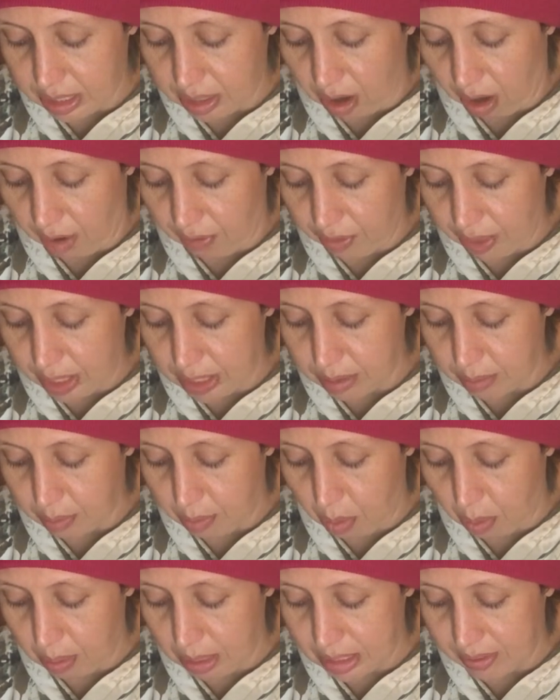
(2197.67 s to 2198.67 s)
conflicts,
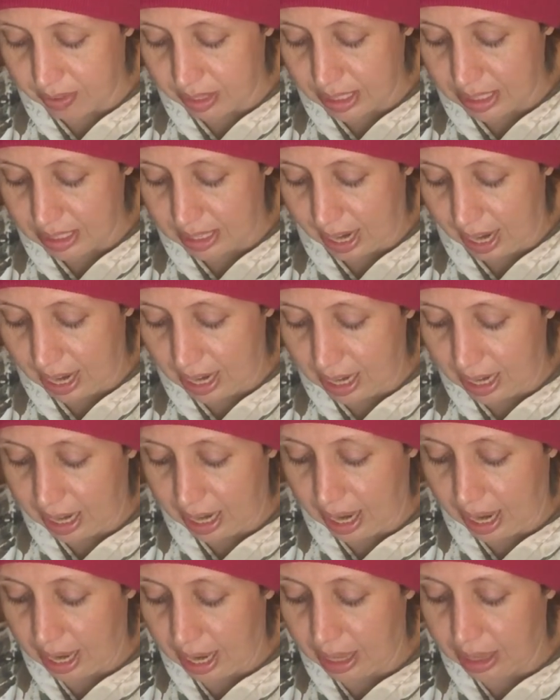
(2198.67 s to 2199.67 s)
moments of
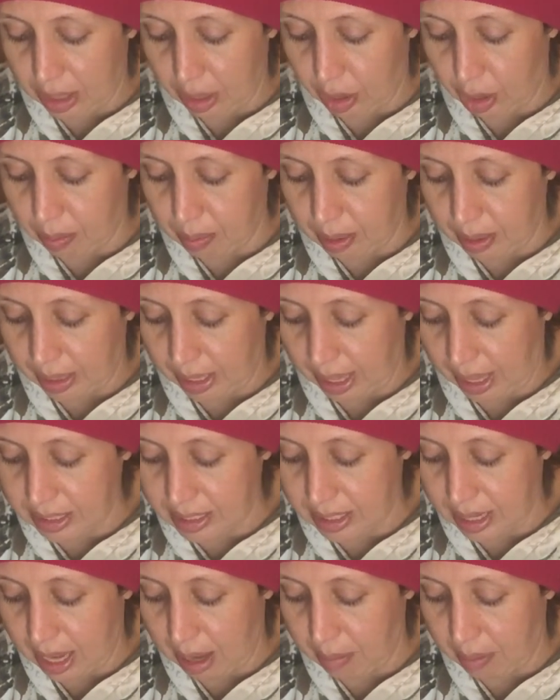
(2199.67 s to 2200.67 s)
anxiety in the urban
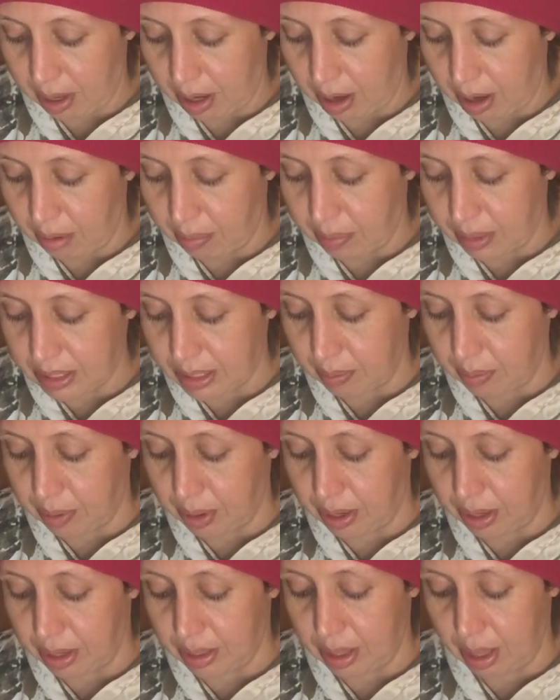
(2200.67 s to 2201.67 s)
landscape, an unpleasant
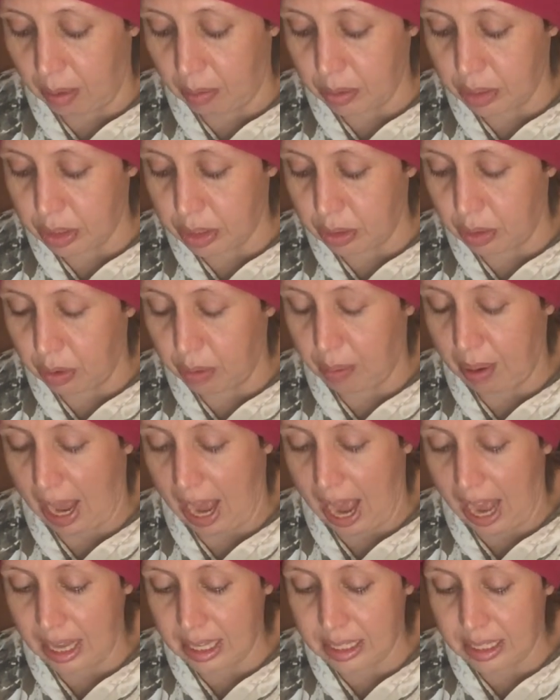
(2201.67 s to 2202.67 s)
period that will soon
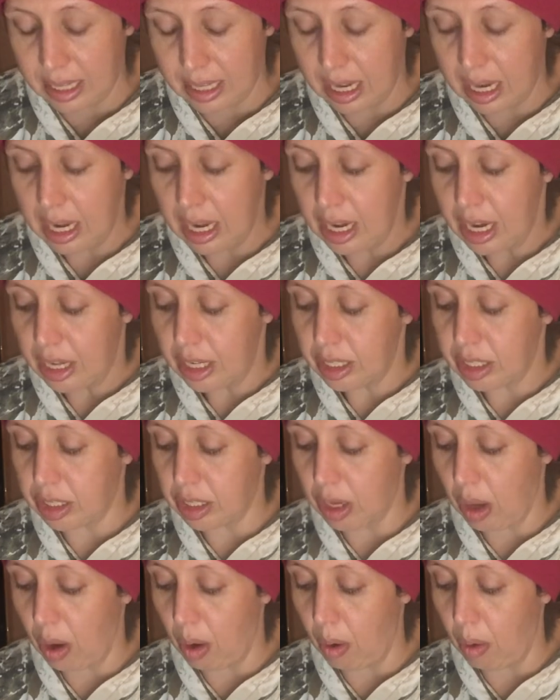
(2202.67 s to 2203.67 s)
pass.
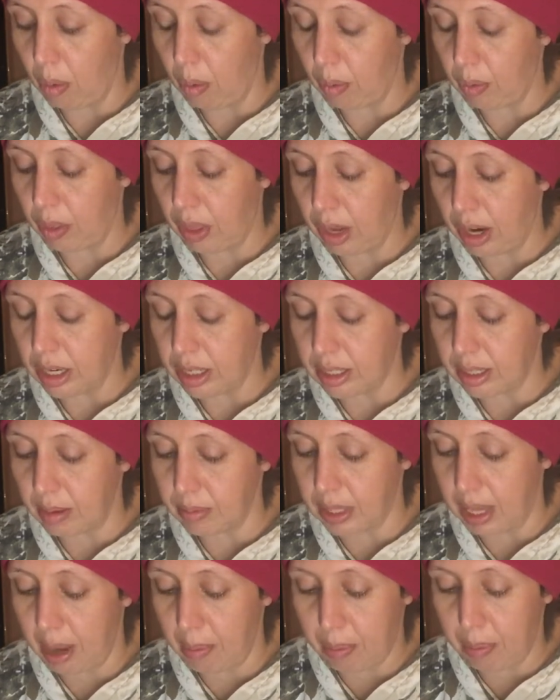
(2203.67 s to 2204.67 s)
So there's some
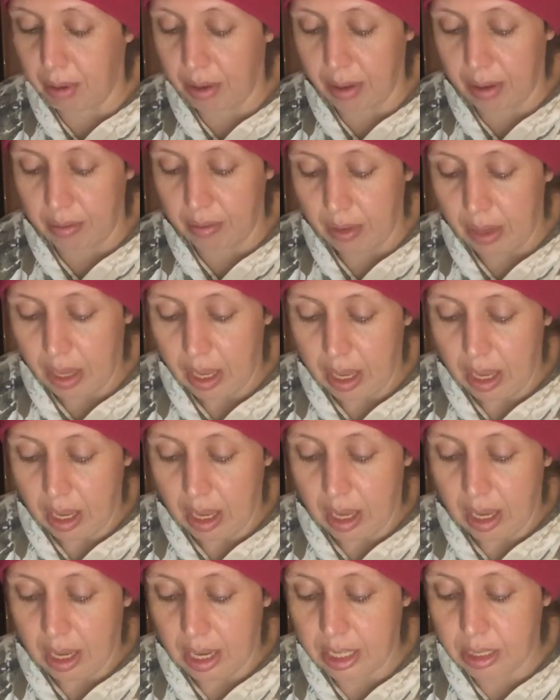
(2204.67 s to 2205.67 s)
type of
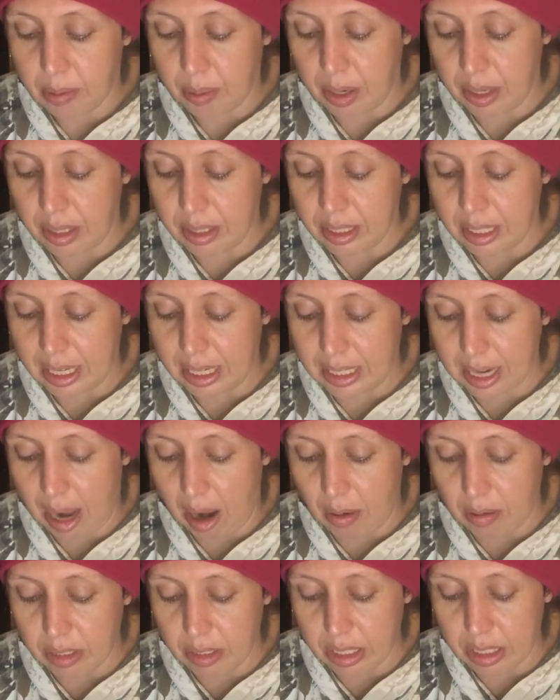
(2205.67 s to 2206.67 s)
experiencing
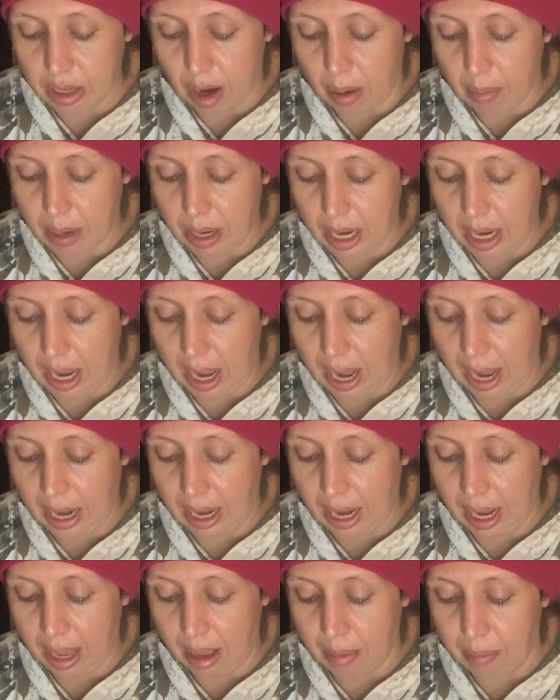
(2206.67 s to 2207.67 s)
doubt, disharmony,
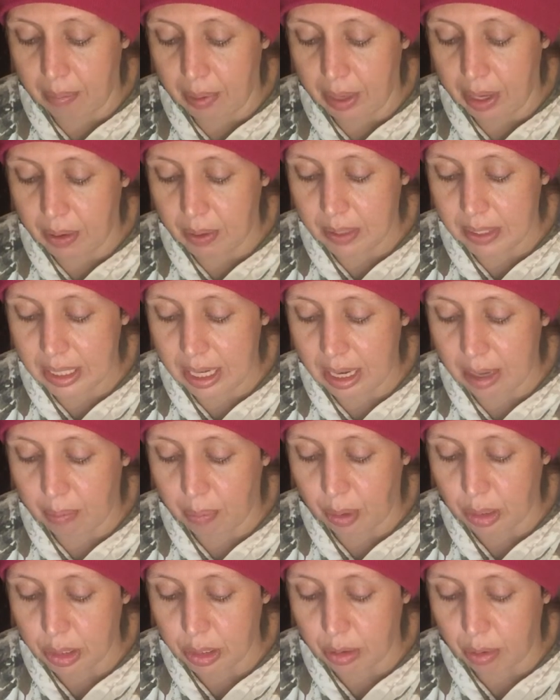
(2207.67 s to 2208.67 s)
and ambiguity in
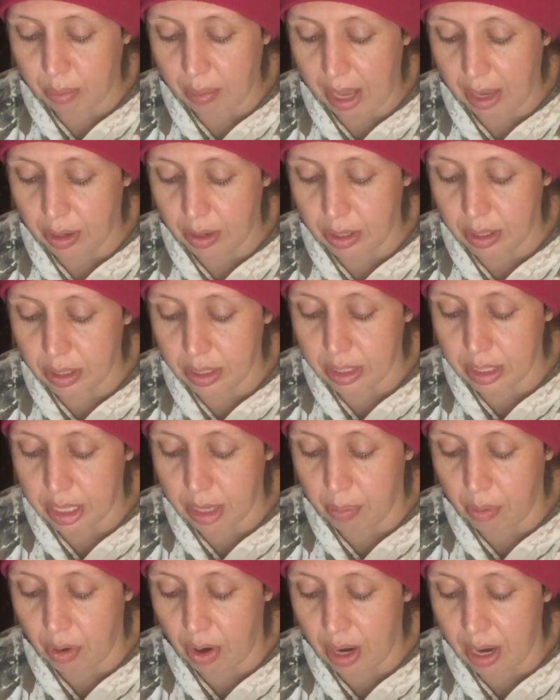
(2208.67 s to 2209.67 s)
personal matters,
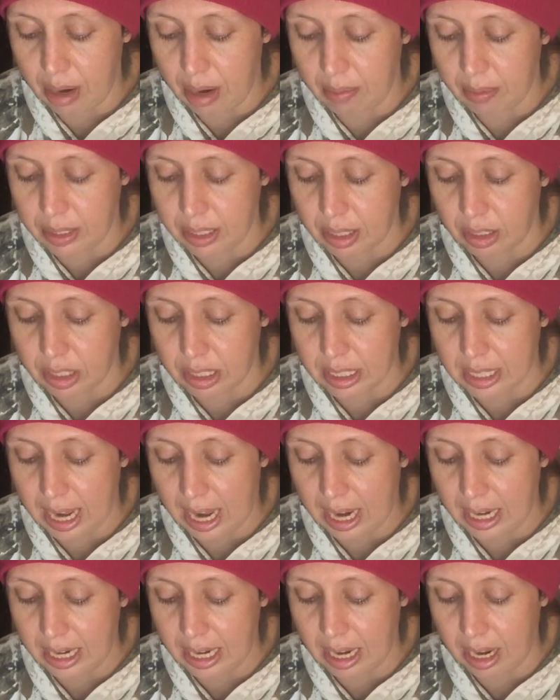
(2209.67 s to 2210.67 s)
temporary
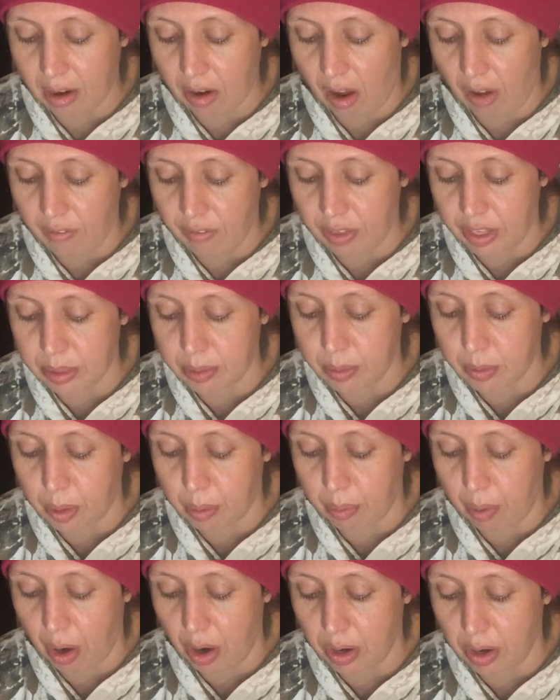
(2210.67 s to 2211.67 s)
misunderstanding, conflicts
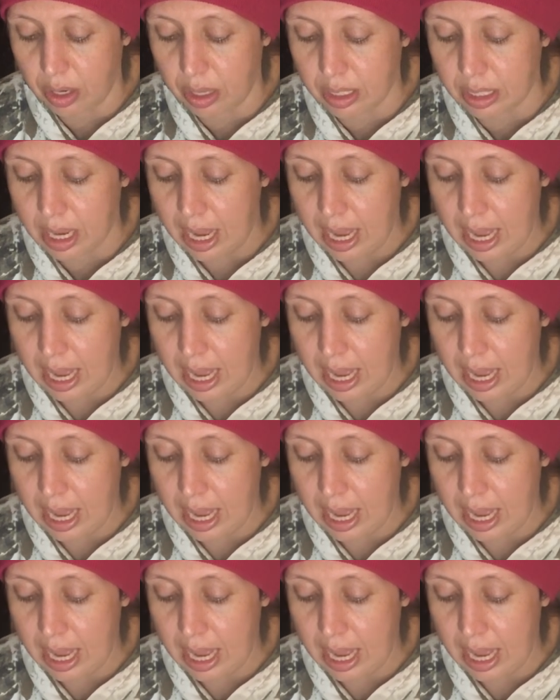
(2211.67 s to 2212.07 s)
between partners,